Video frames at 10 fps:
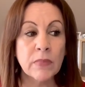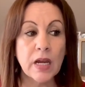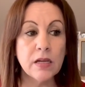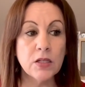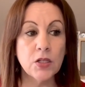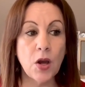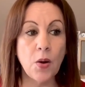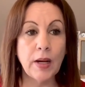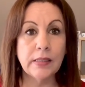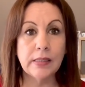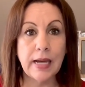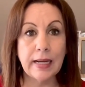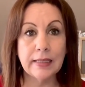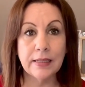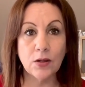And so I
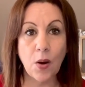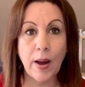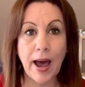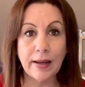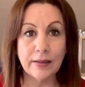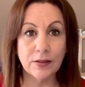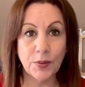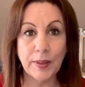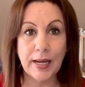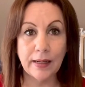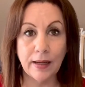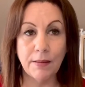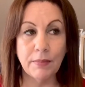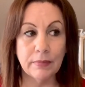decided to go ahead and create a